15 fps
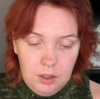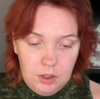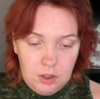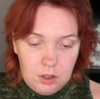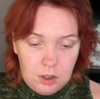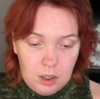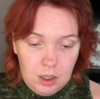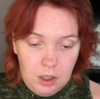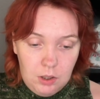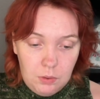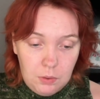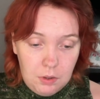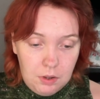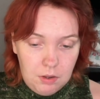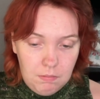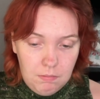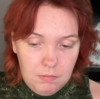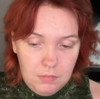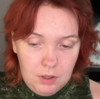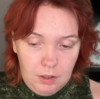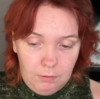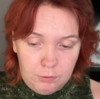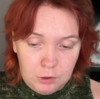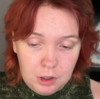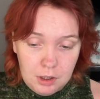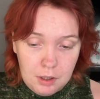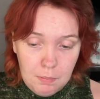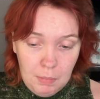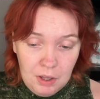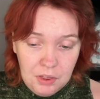So for
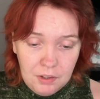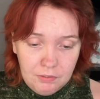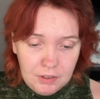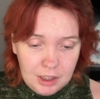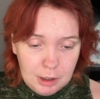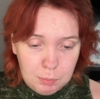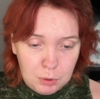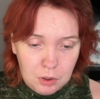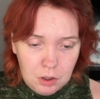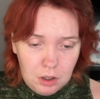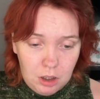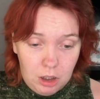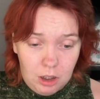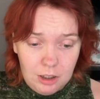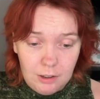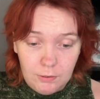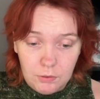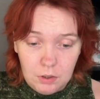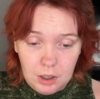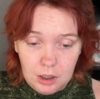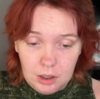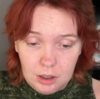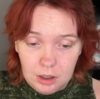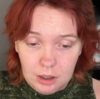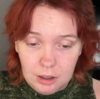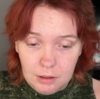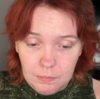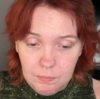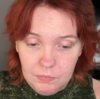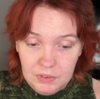the month of April, all of
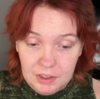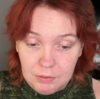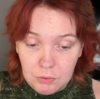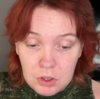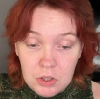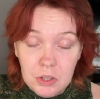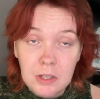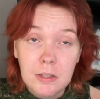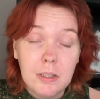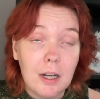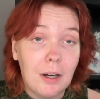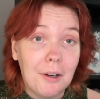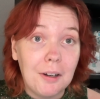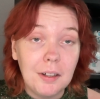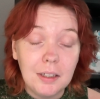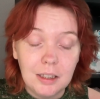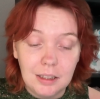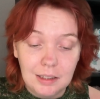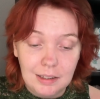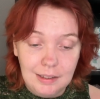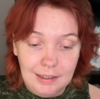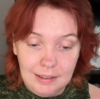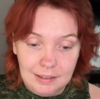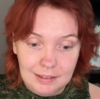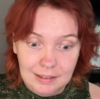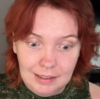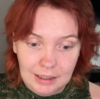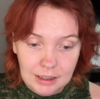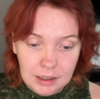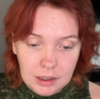the differences are in
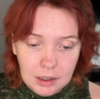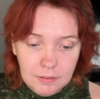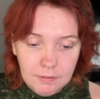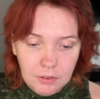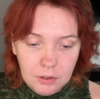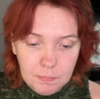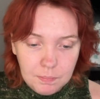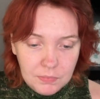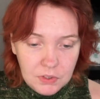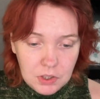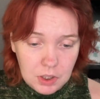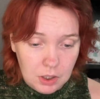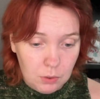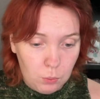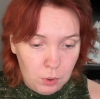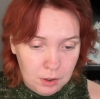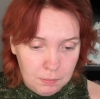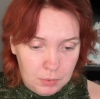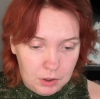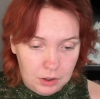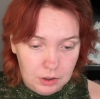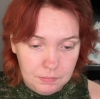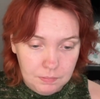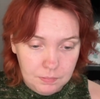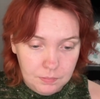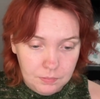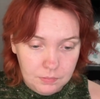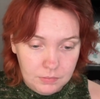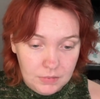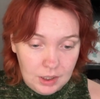negative. So 1 ball
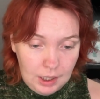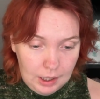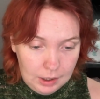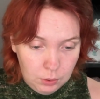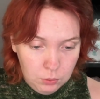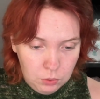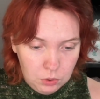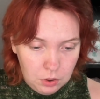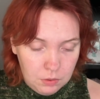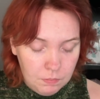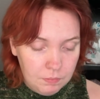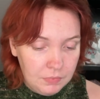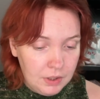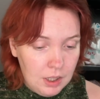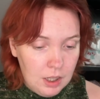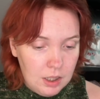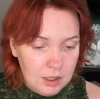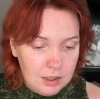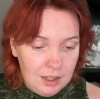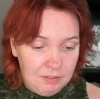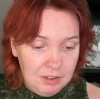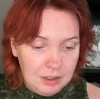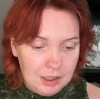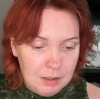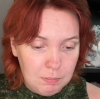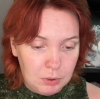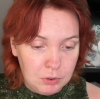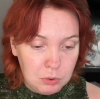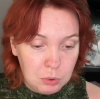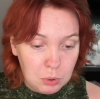out,
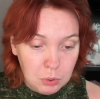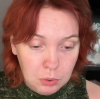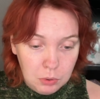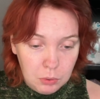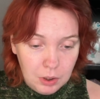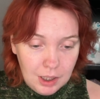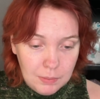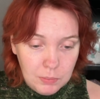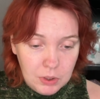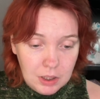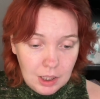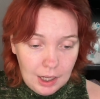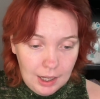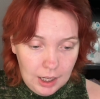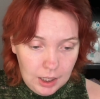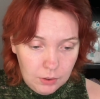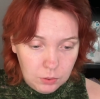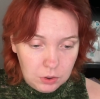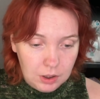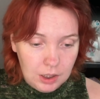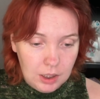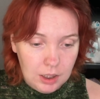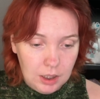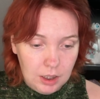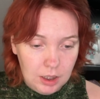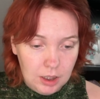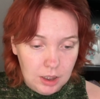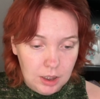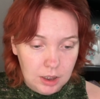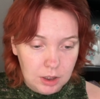17.2 grams out,
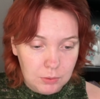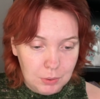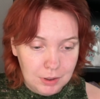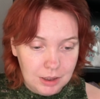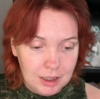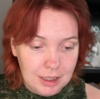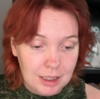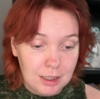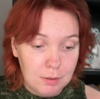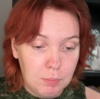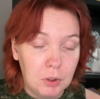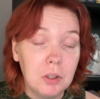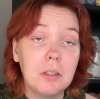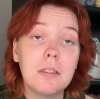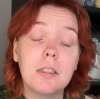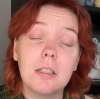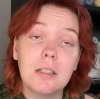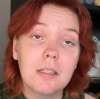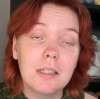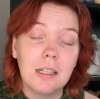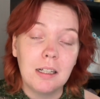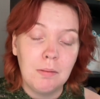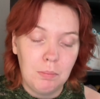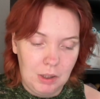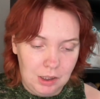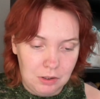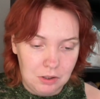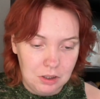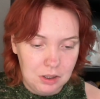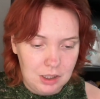and 26.16
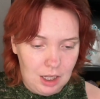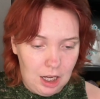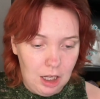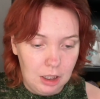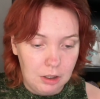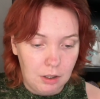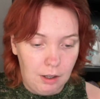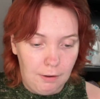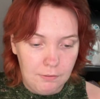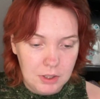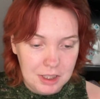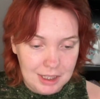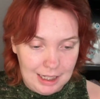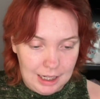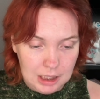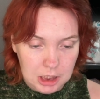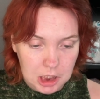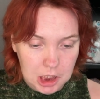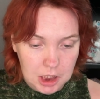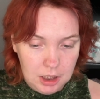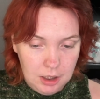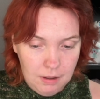meters out of stash